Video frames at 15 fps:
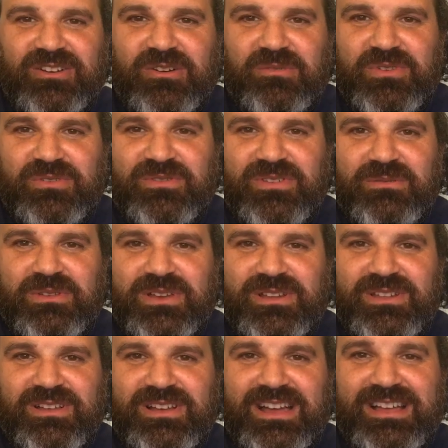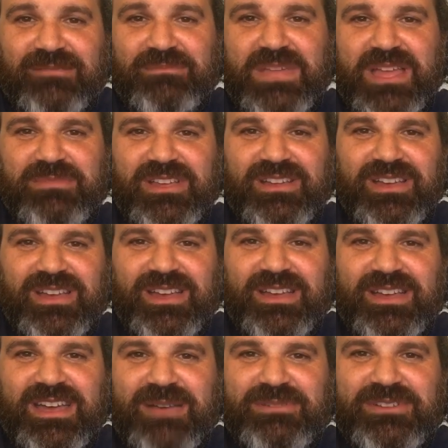Hope you and your family had a I, maybe
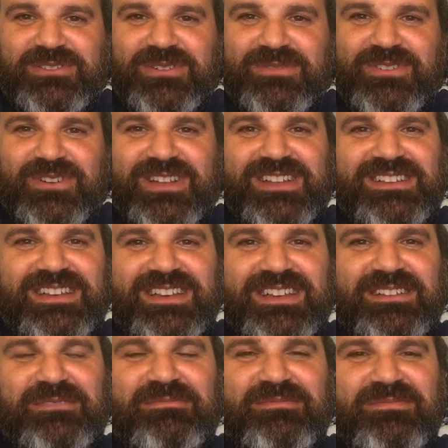happy Tofurky Day.